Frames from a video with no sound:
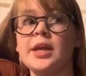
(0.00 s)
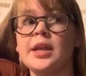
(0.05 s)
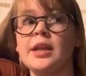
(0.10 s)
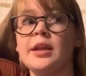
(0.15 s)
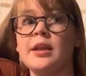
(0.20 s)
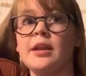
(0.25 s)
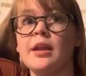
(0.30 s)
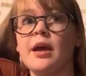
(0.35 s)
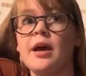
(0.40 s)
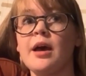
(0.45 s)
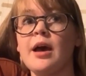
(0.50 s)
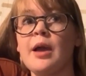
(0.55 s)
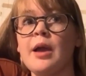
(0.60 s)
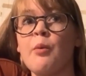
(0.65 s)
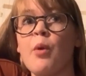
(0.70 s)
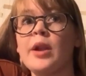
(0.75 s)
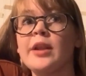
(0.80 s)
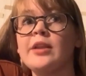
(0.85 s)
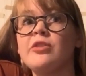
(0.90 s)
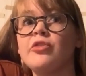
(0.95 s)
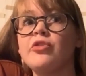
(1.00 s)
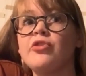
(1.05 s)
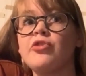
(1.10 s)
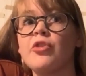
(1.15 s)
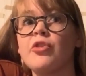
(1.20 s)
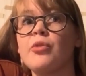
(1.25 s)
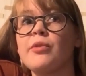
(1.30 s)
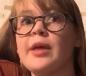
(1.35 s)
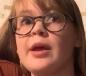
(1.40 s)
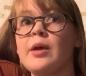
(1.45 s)
And I wanted to
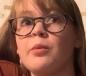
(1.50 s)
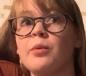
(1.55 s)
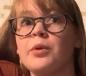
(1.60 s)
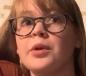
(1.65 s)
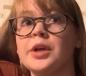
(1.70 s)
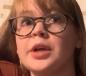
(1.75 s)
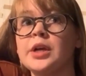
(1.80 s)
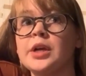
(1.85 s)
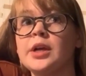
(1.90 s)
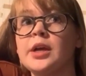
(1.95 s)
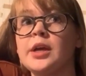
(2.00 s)
show that work